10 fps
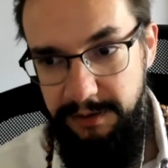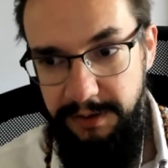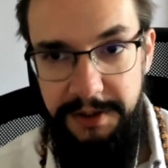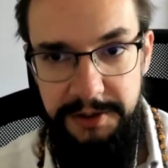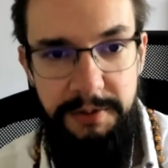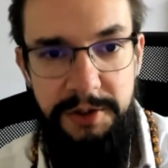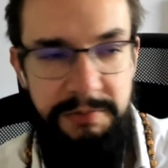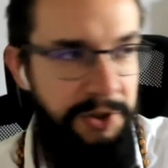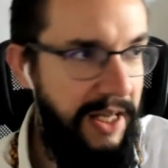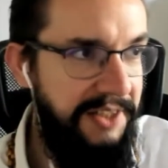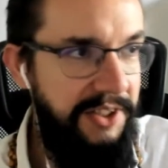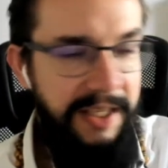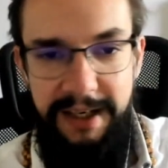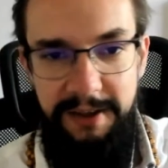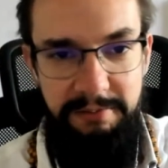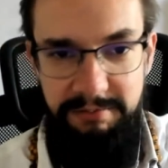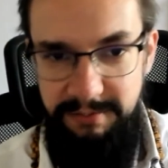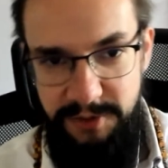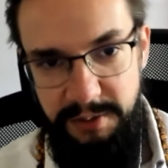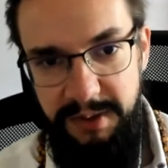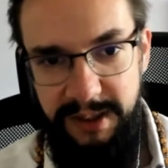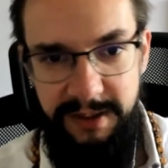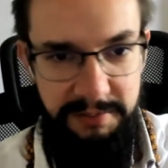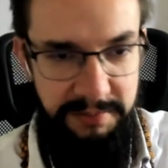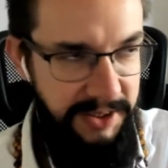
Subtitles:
Right. So I'm just asking Gemini.